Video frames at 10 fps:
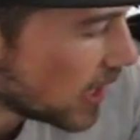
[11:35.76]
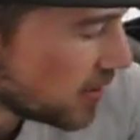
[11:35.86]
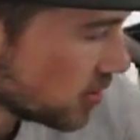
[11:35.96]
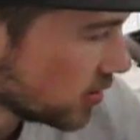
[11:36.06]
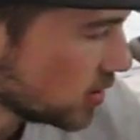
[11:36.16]

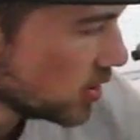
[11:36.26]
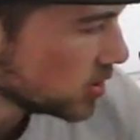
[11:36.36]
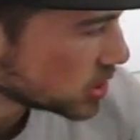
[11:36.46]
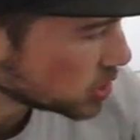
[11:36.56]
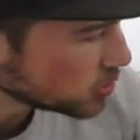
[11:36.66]
liner
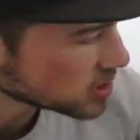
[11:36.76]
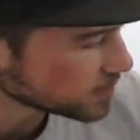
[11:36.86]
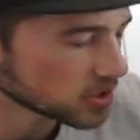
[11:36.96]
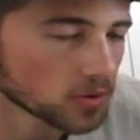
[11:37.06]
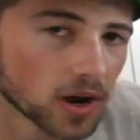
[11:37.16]
to the
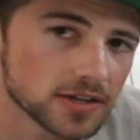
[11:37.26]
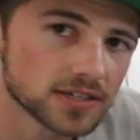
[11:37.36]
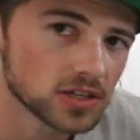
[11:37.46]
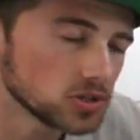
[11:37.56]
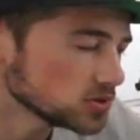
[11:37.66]
splitter rods
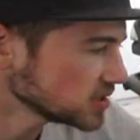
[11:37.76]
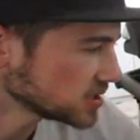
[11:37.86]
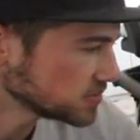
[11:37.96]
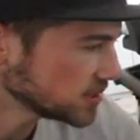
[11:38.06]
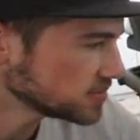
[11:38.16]
using
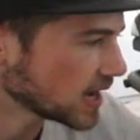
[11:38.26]
some zip